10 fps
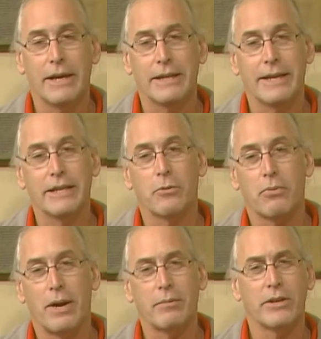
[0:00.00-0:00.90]
And then they're
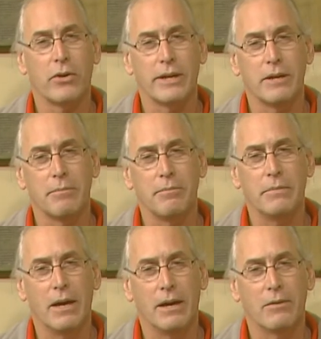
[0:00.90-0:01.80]
probably going to
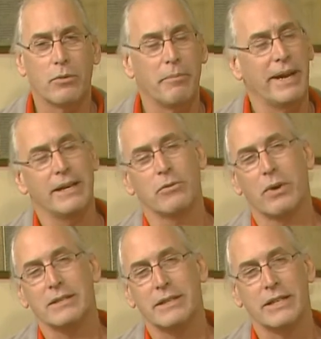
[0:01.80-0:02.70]
uh, remain in
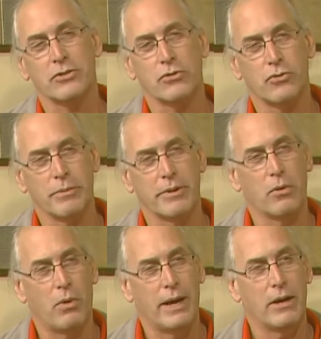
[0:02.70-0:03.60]
residential treatment
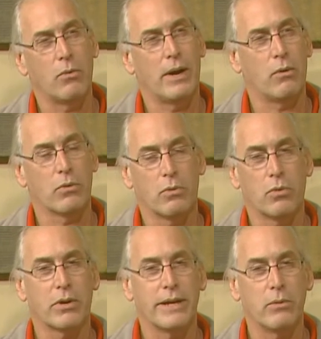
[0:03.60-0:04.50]
a while while we're
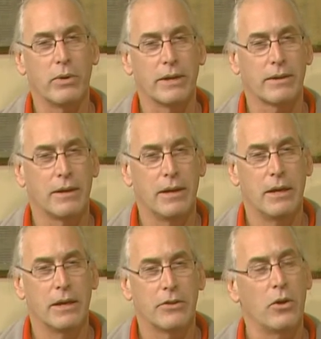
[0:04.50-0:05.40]
working with
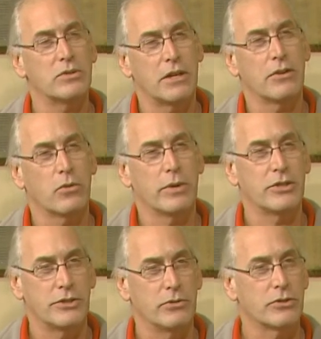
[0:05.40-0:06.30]
those other
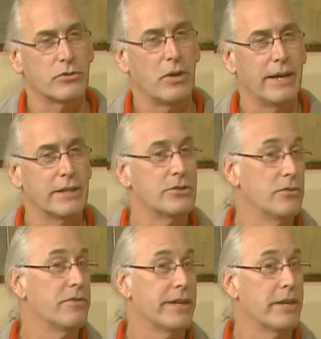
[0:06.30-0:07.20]
issues, trying
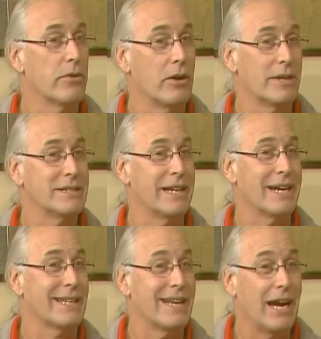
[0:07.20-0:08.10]
to figure out
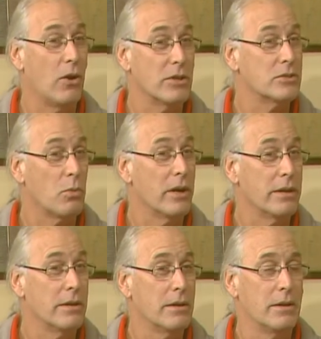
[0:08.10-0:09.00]
exactly how does
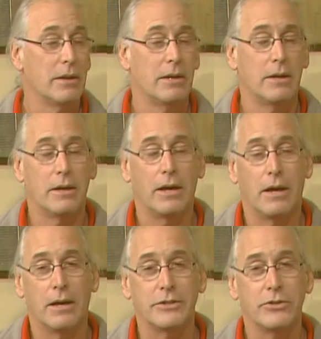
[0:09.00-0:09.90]
one mm -hmm.
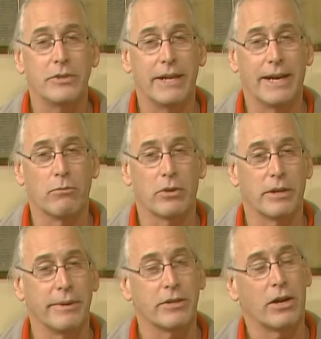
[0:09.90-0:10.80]
uh, do that. We're going
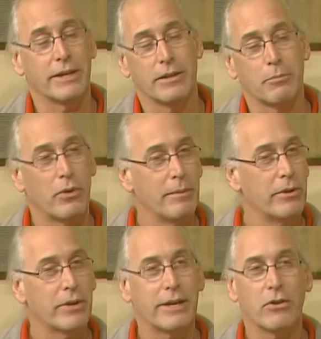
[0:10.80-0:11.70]
to be talking to the
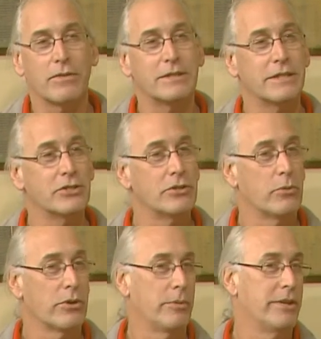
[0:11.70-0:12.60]
primary care physician, or
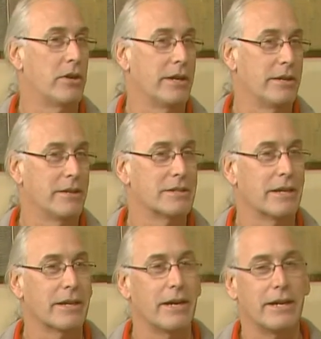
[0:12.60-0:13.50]
we're going to be talking to the
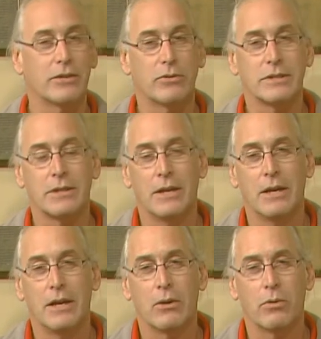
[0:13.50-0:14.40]
psychiatrist.
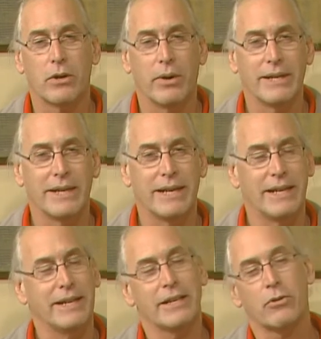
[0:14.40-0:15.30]
We're going to get
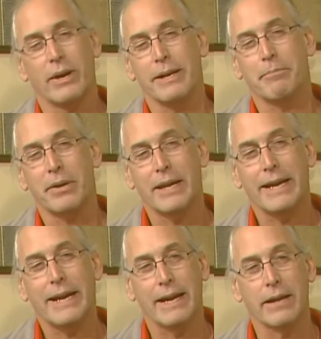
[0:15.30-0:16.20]
an integrated
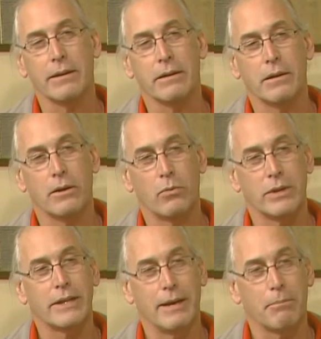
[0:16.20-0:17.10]
plan
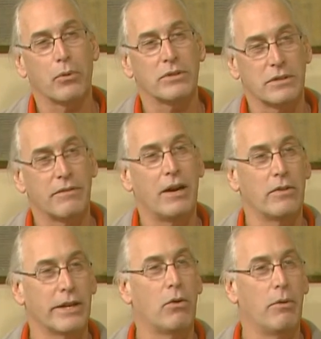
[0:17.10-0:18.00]
with that person of how
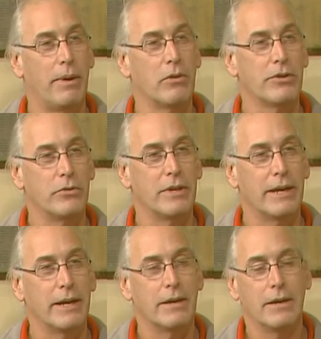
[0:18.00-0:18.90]
they go about do
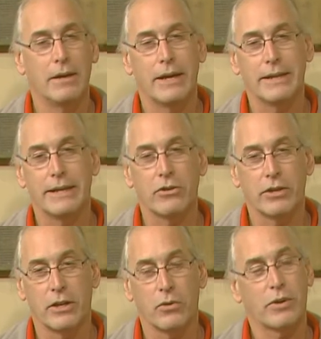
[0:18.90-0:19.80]
that. And then they're
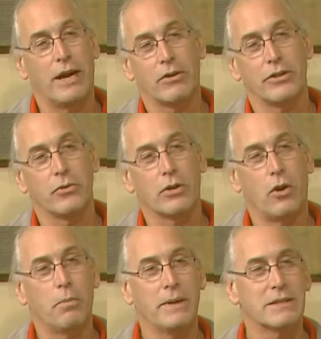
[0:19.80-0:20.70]
going to learn how to do
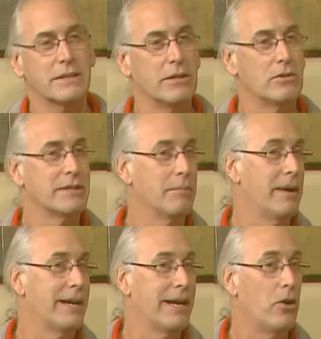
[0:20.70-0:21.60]
coping skills that
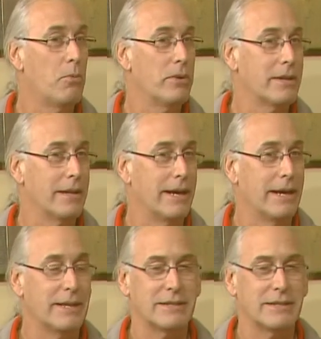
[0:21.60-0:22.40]
might help with that. Okay.